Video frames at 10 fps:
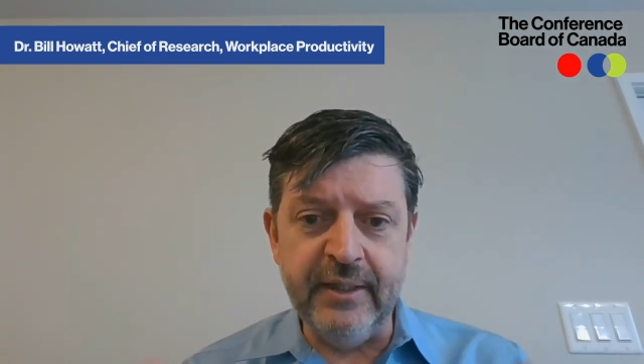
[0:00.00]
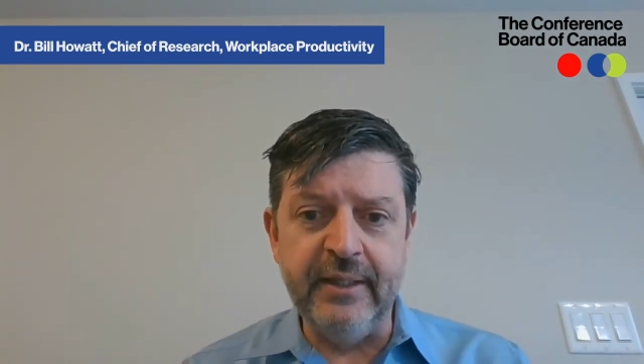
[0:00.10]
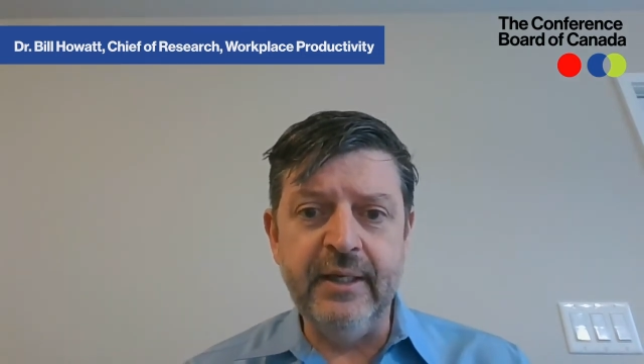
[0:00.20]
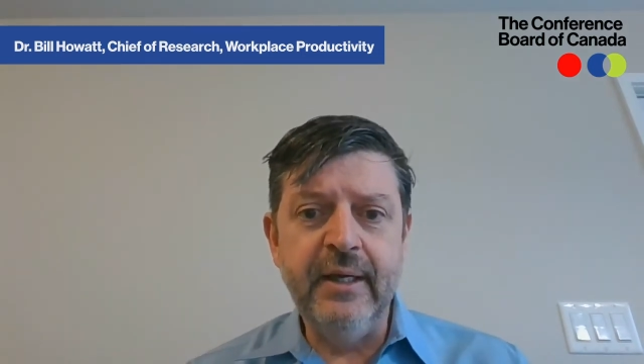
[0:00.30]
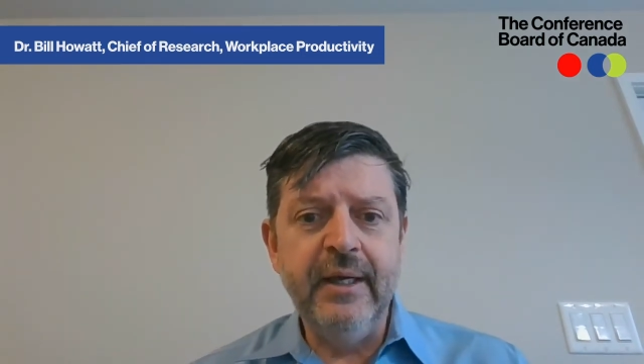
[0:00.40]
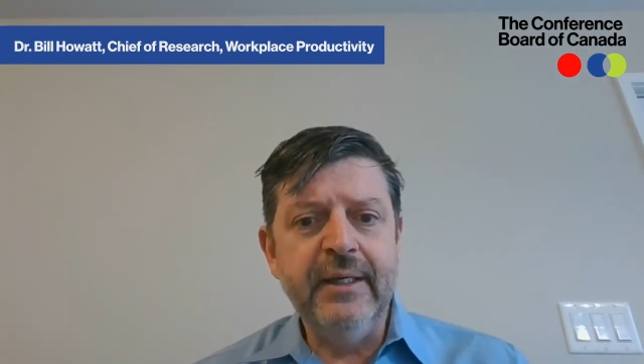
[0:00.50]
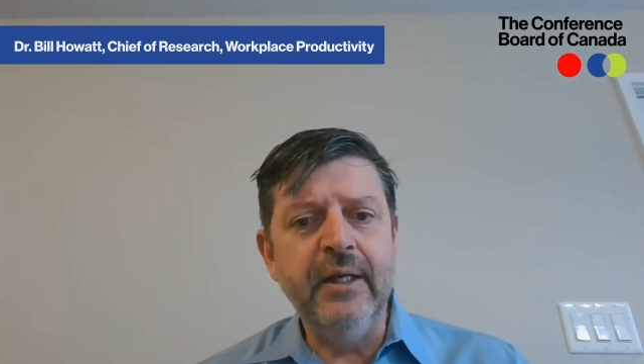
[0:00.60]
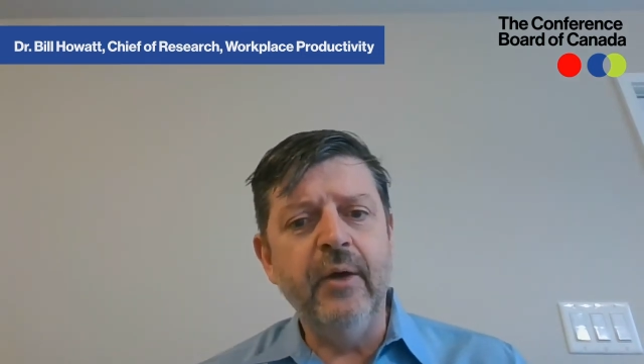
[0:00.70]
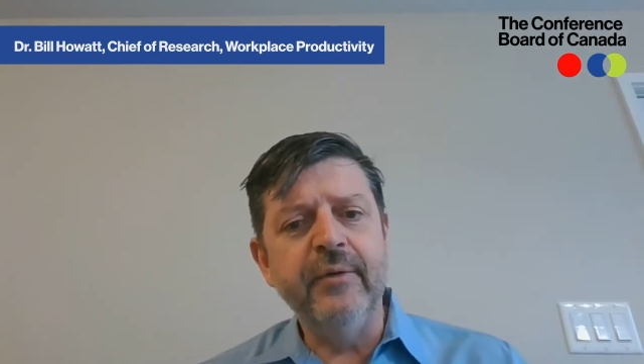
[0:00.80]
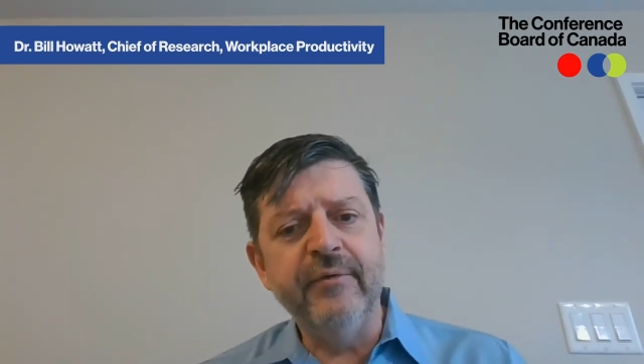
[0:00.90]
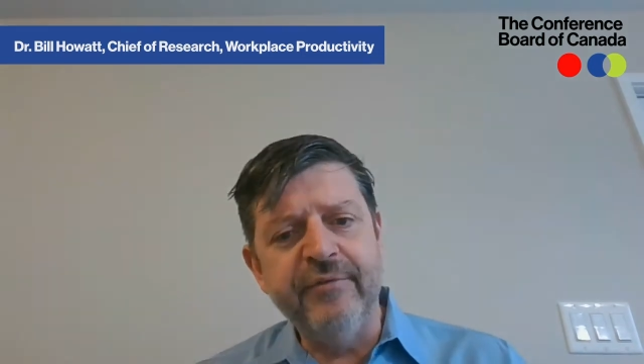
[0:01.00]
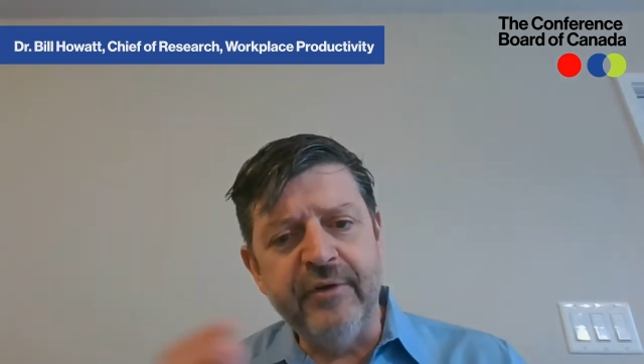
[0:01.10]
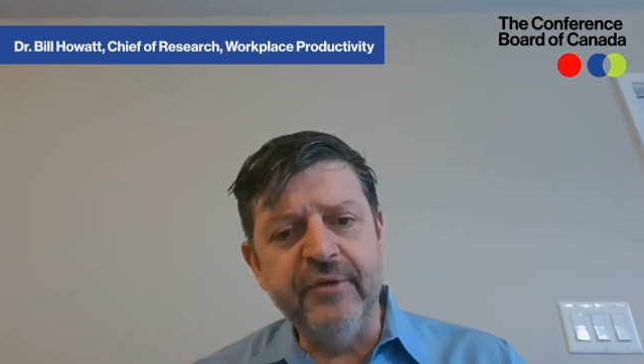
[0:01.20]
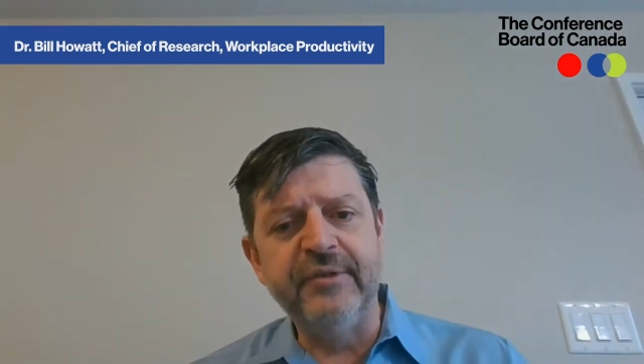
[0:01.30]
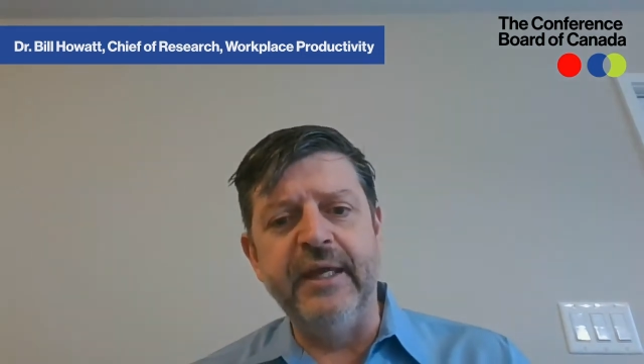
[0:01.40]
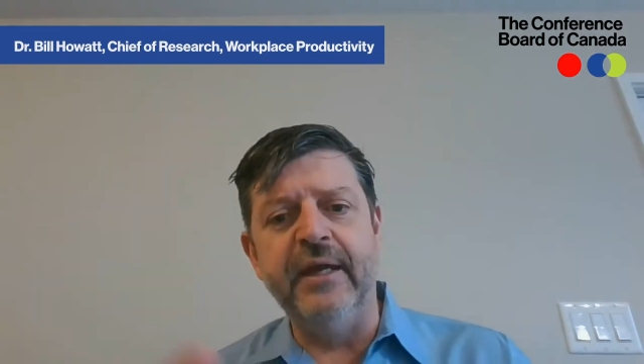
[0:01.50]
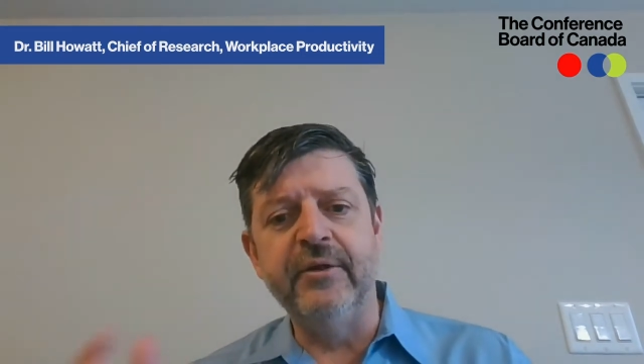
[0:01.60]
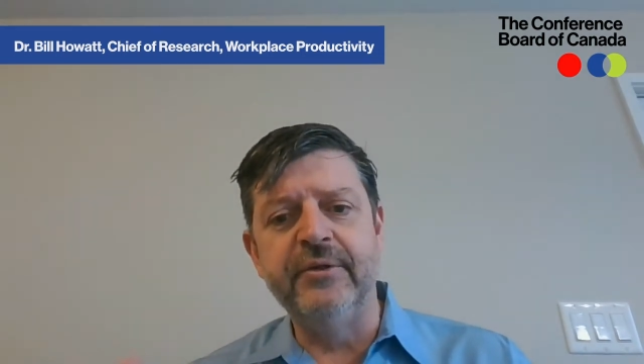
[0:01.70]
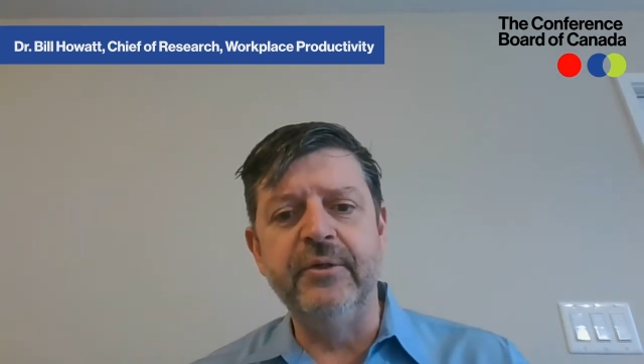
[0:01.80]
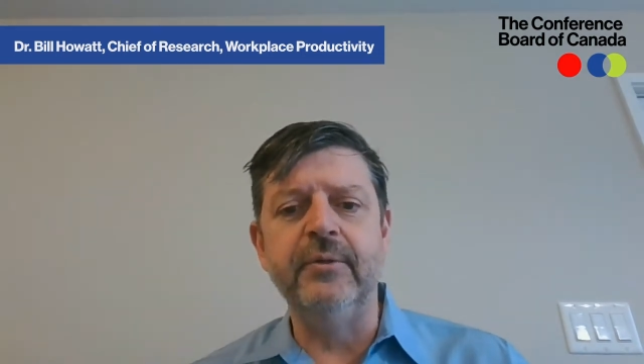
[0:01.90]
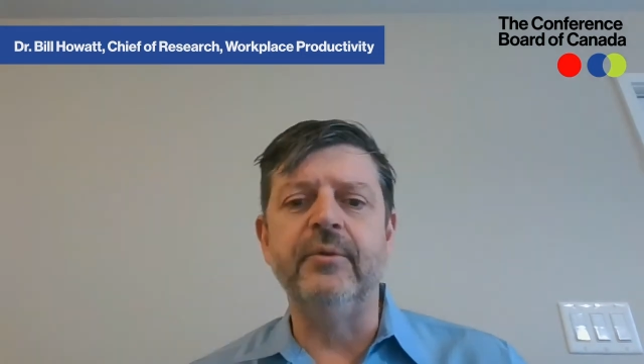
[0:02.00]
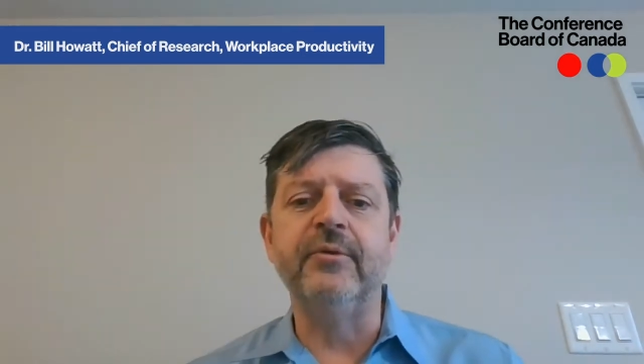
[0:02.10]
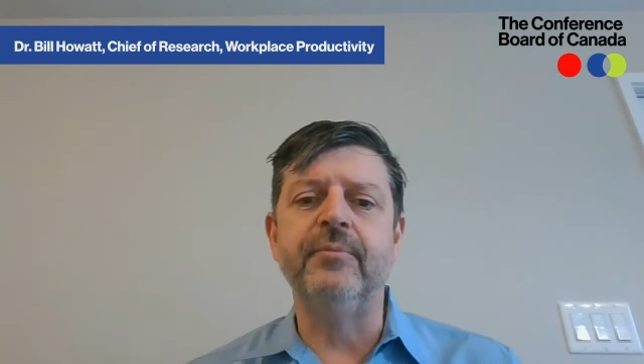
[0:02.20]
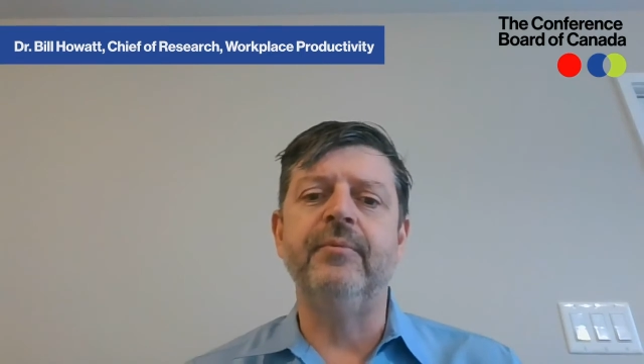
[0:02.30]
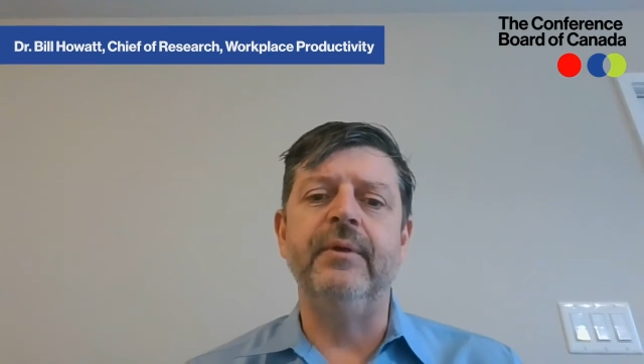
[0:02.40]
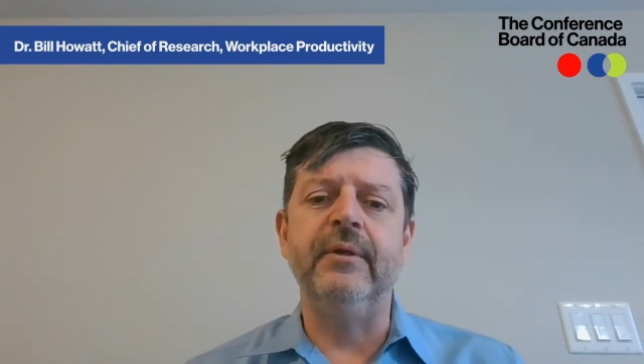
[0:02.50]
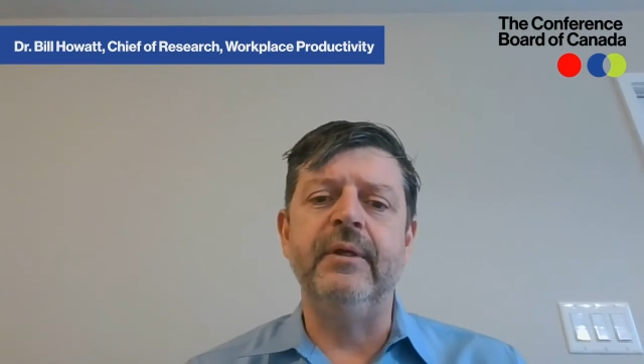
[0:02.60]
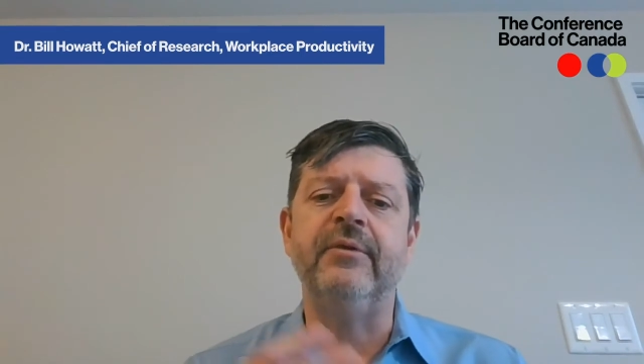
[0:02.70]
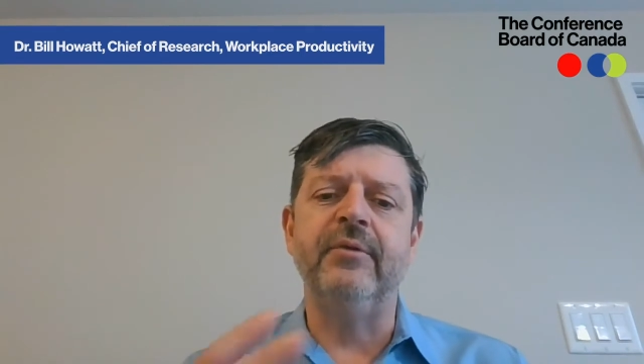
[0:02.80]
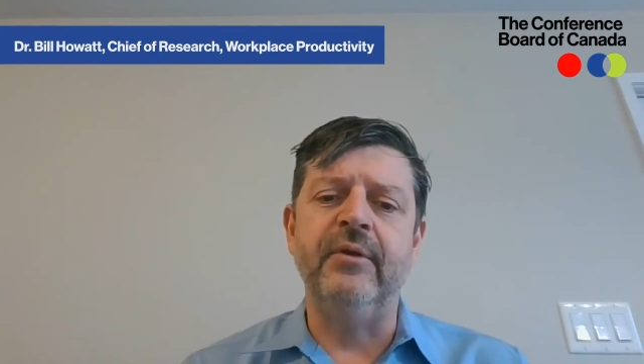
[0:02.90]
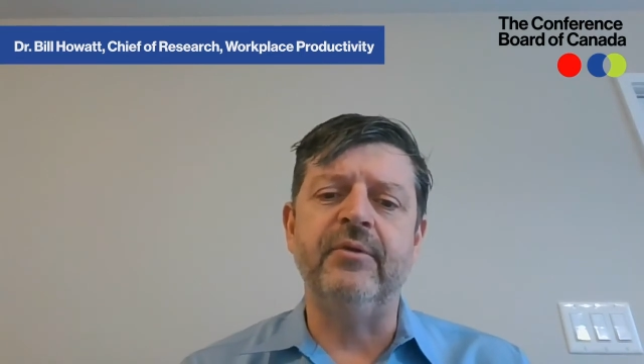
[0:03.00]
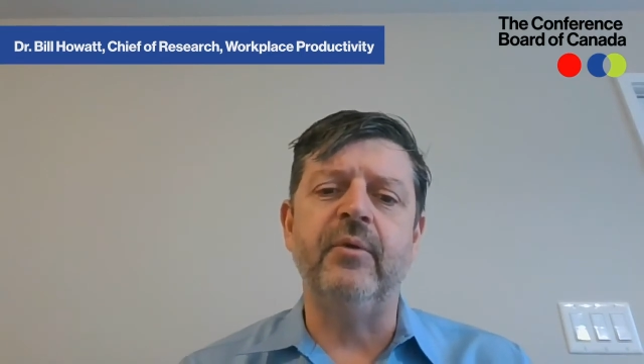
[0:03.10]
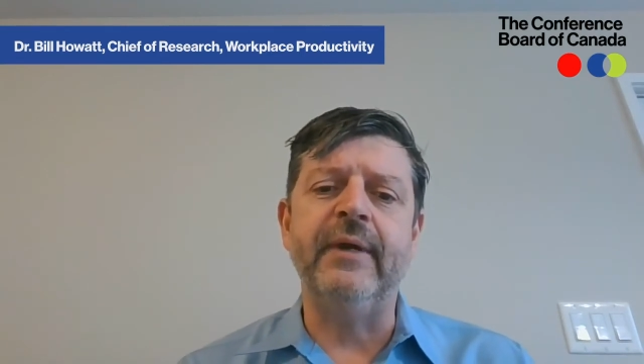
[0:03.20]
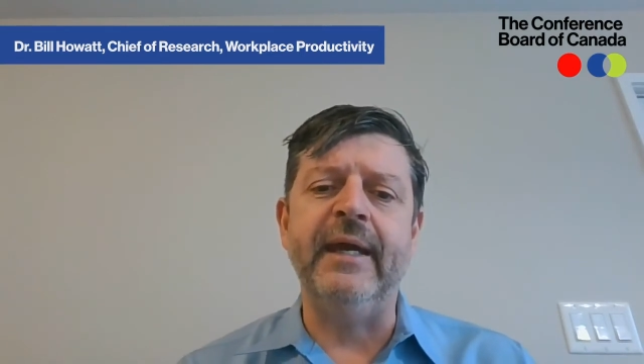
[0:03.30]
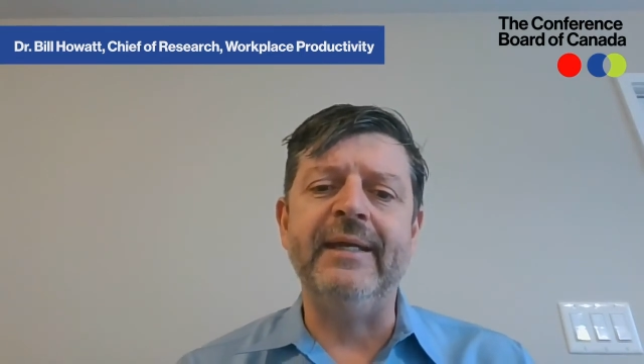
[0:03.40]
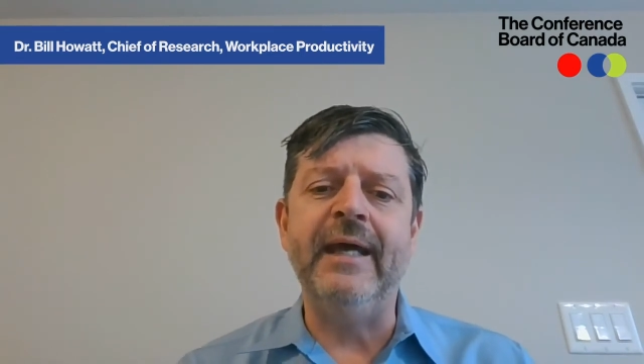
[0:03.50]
And the first day or two is okay.